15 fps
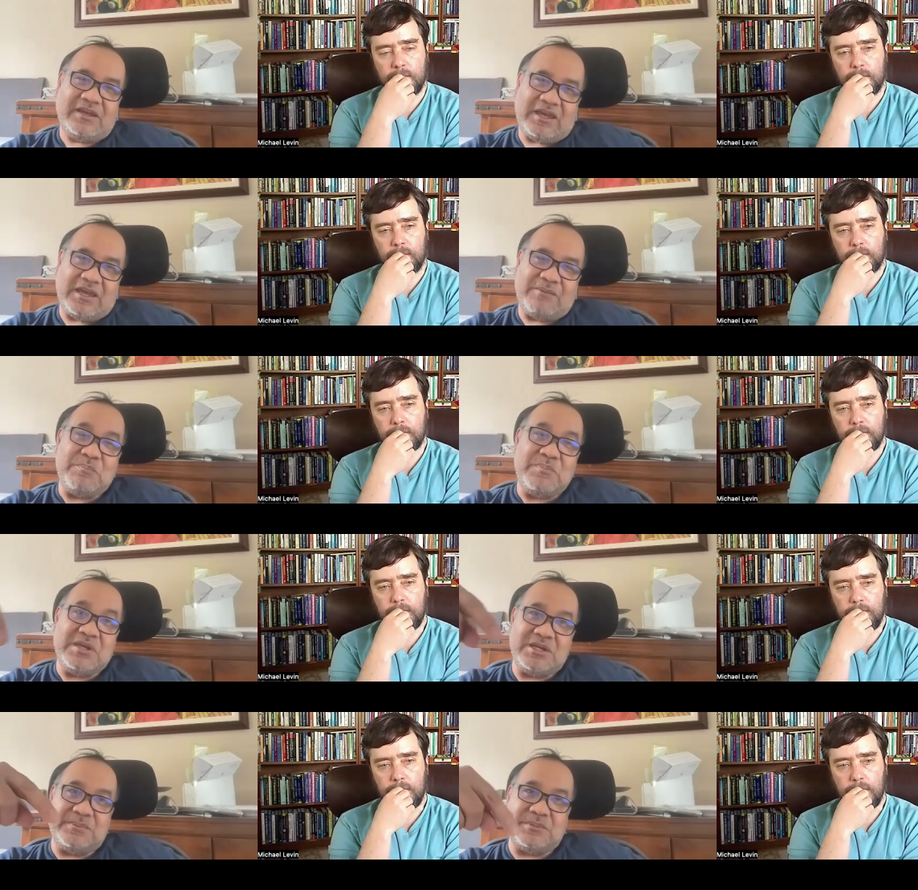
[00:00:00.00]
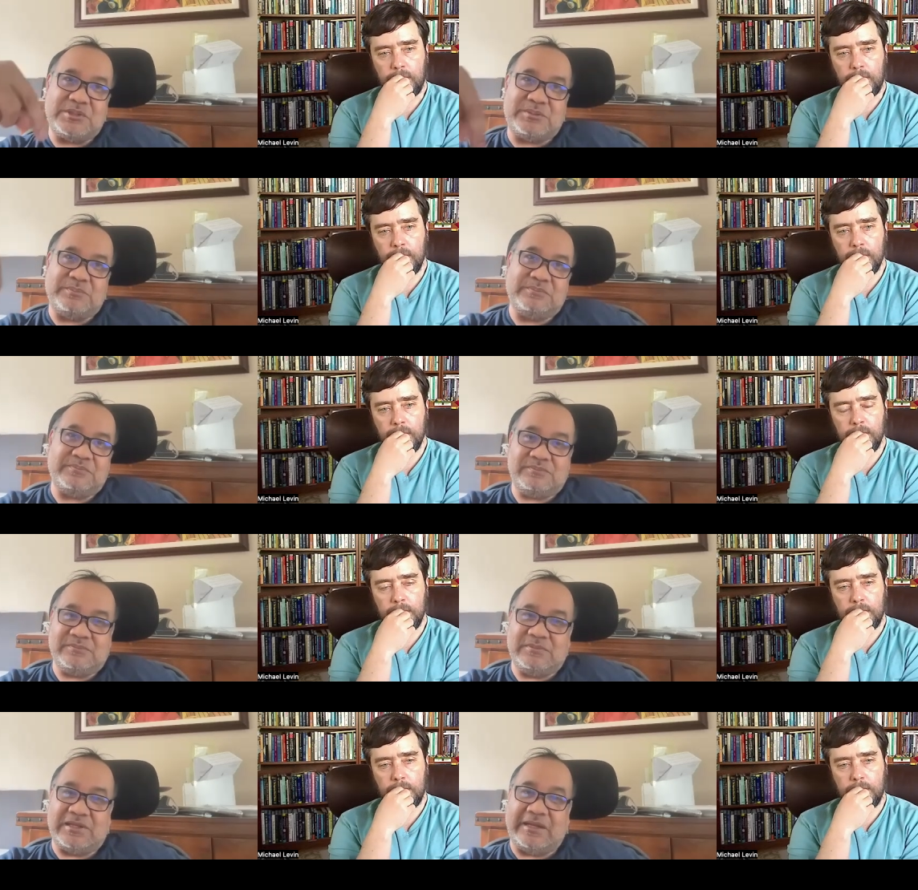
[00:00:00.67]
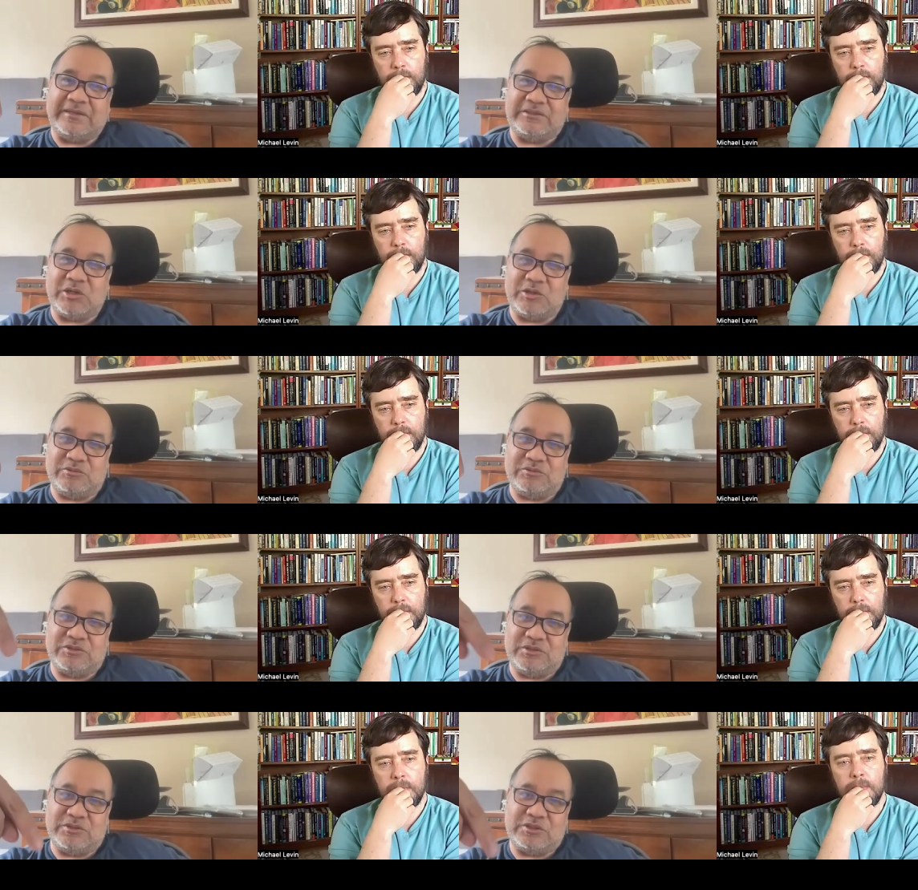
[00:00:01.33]
Speaker 1: a minimum light
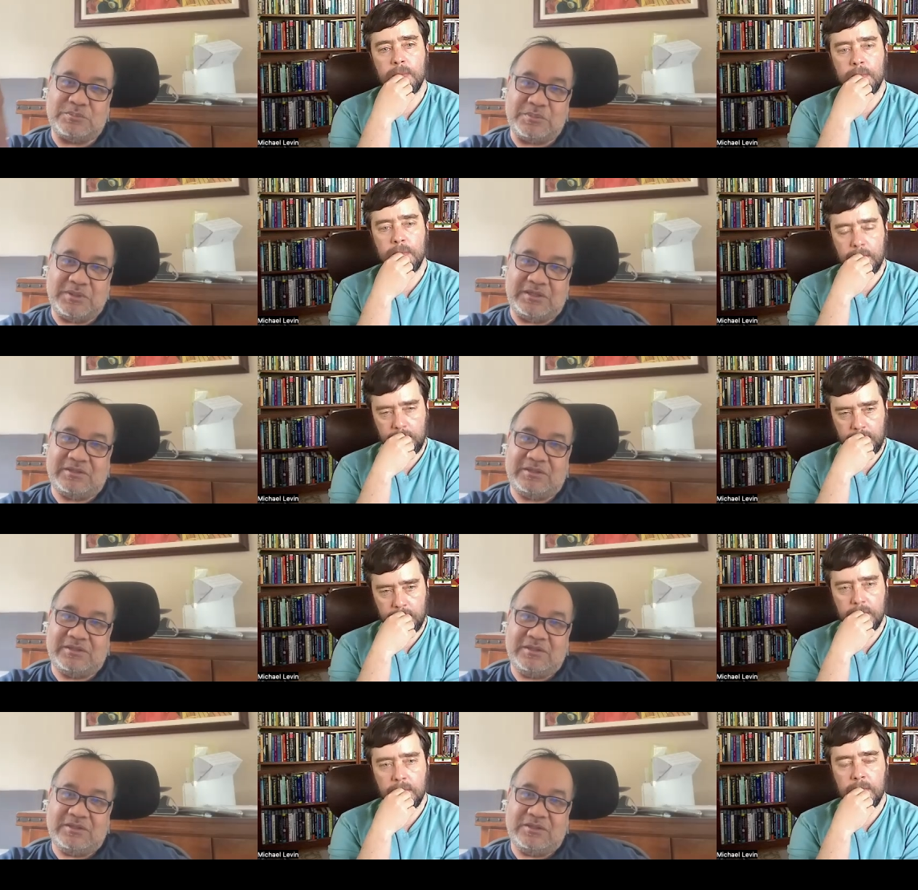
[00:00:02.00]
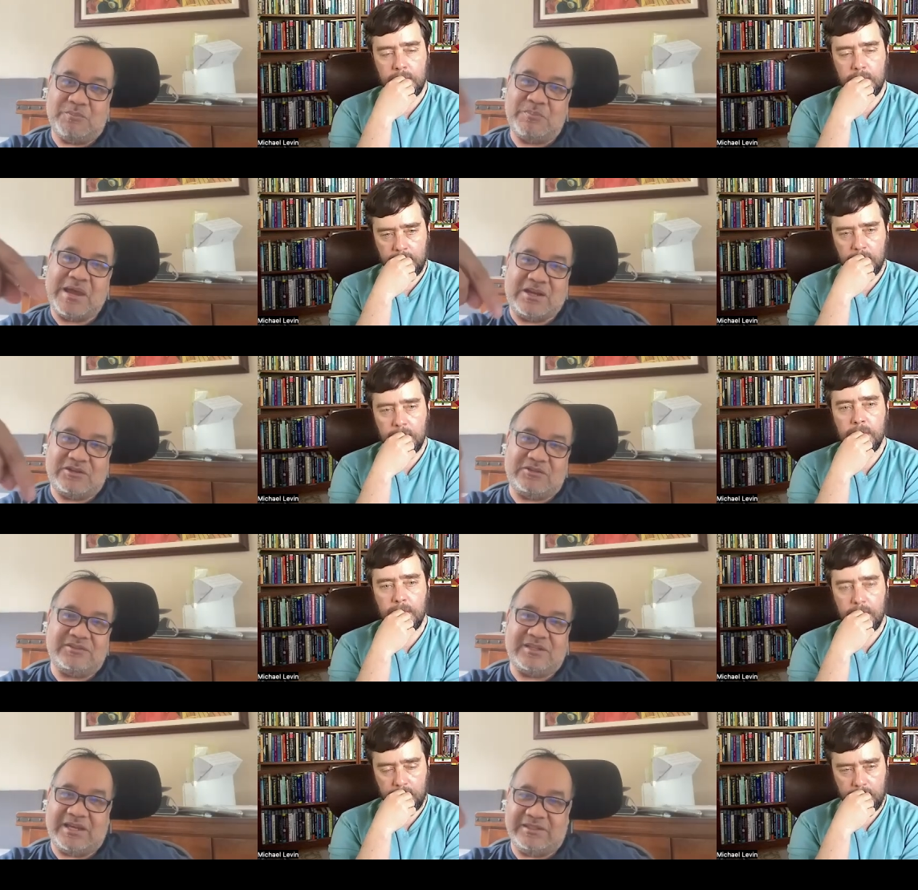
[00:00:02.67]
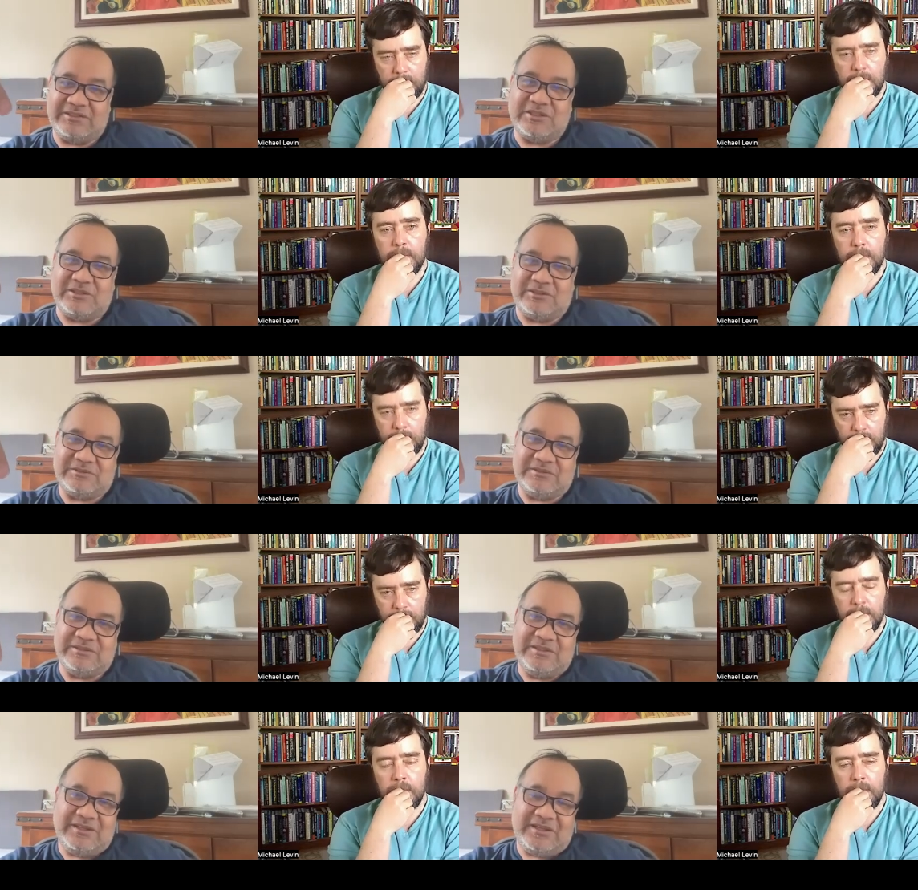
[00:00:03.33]
cone so to speak compassion light
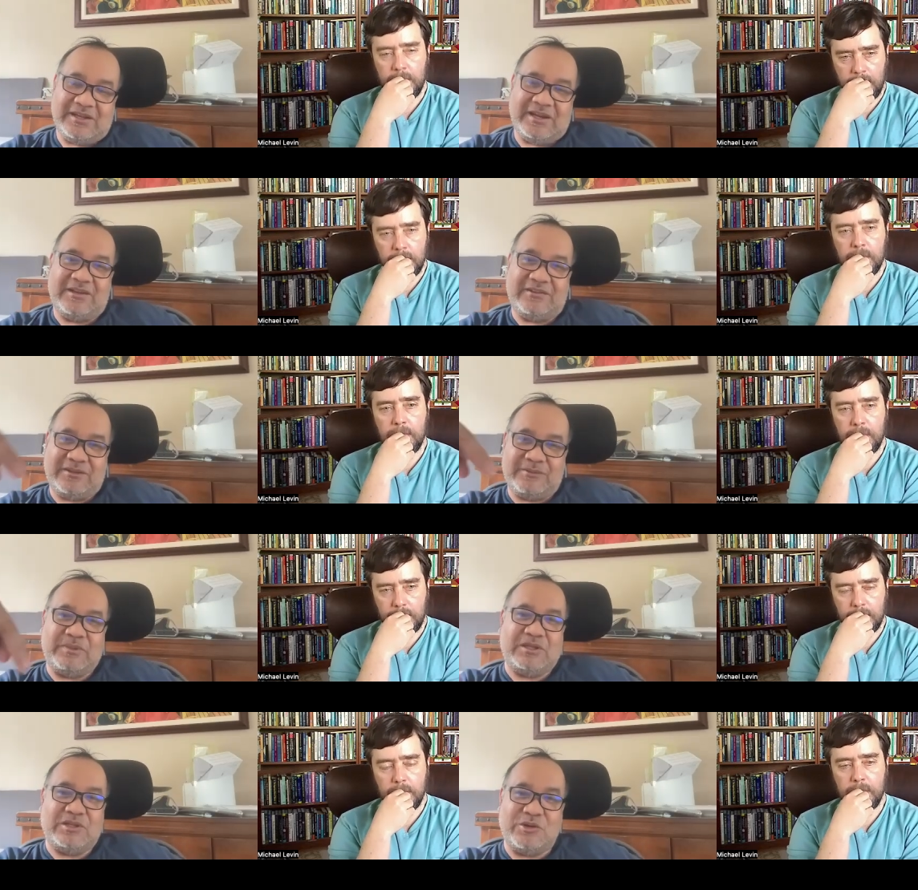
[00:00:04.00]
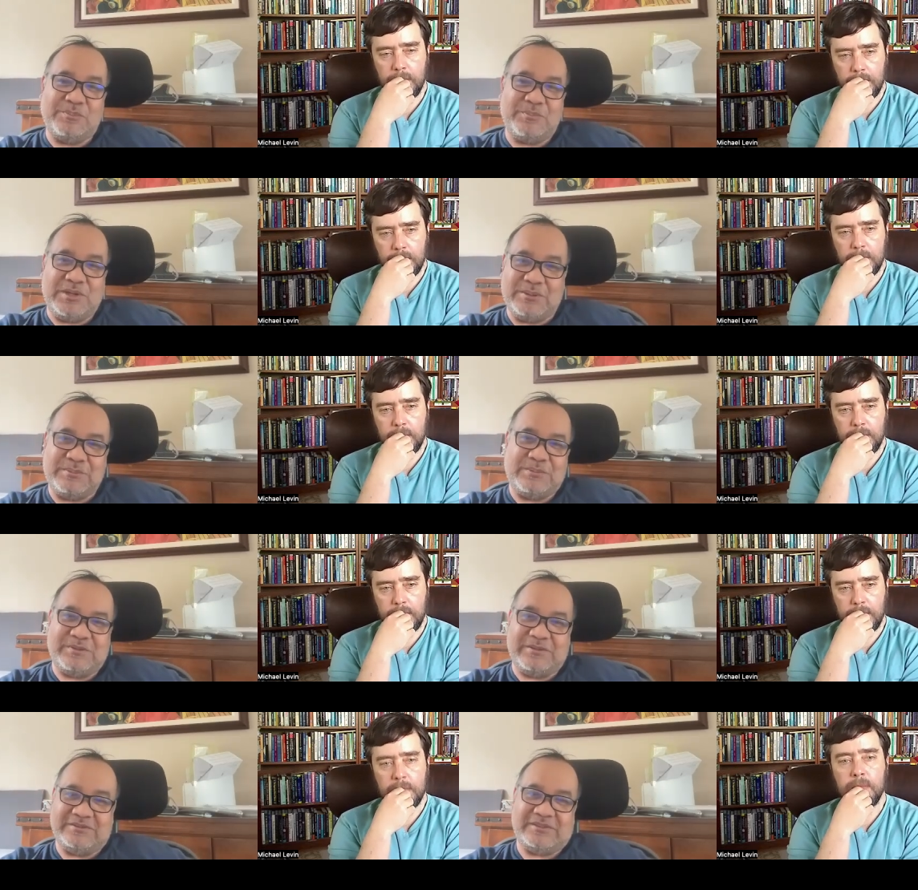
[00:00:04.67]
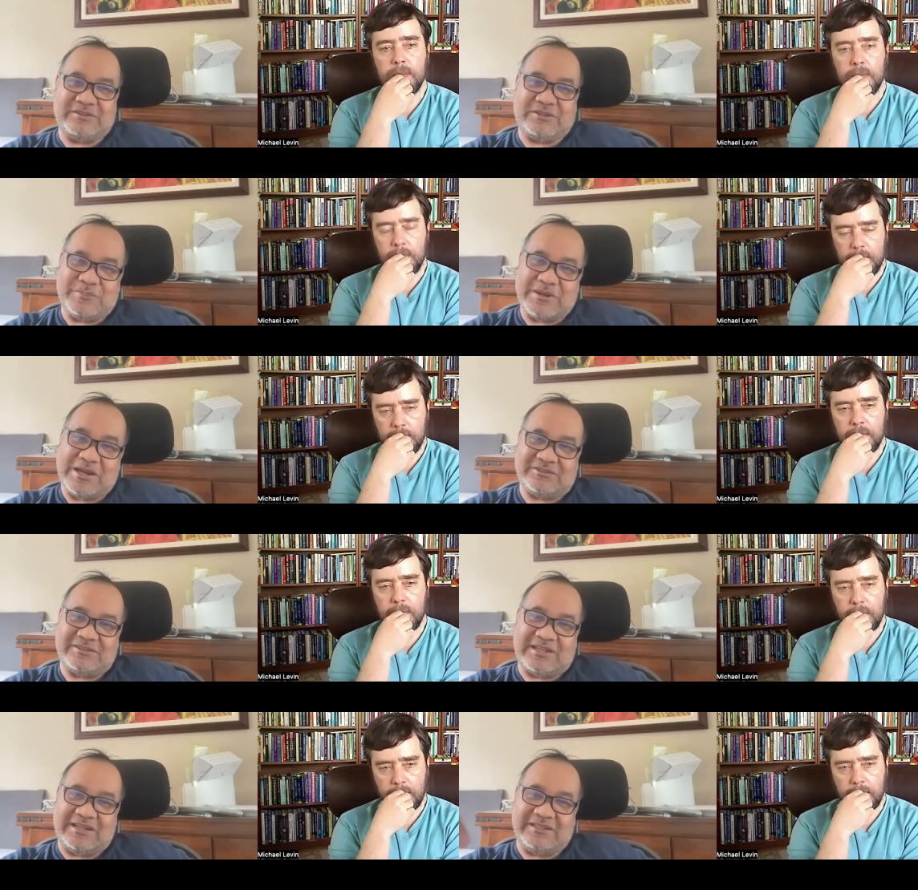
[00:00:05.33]
cone anything below the minimum
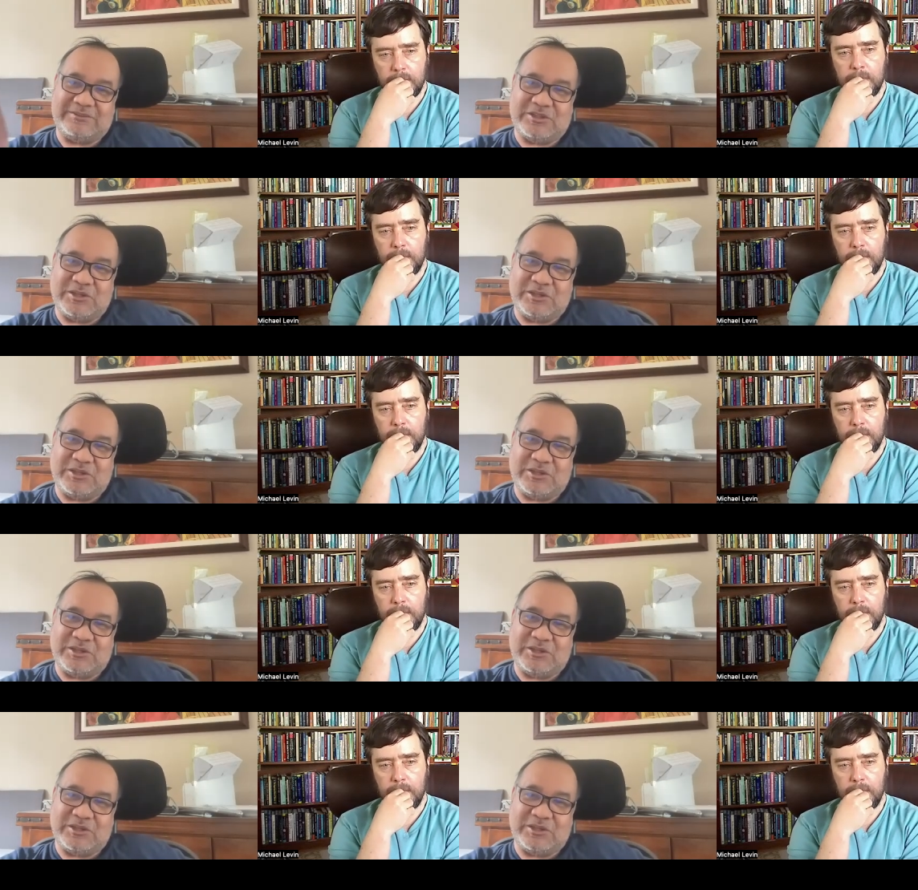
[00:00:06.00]
compassion light